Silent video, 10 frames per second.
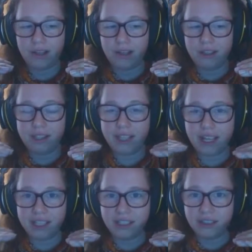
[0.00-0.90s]

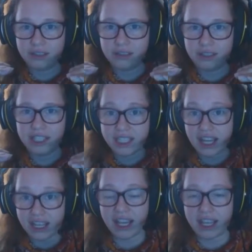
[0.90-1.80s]
set in a
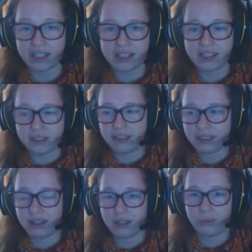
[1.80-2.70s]
staircase
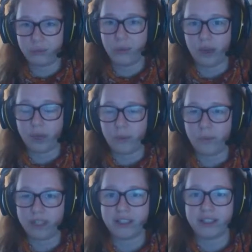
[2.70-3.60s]
kind of way
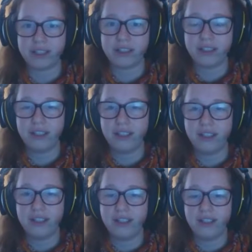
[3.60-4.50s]
because
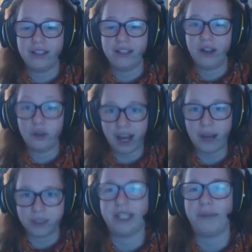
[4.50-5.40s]
of
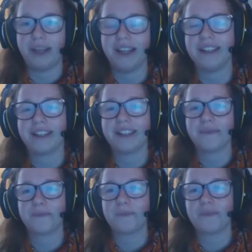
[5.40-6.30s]
how steep it is.
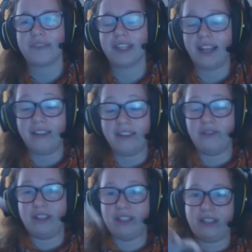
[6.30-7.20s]
And there
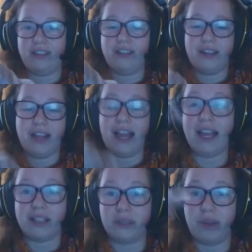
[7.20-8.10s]
is a
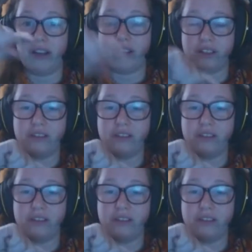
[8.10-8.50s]
handlebars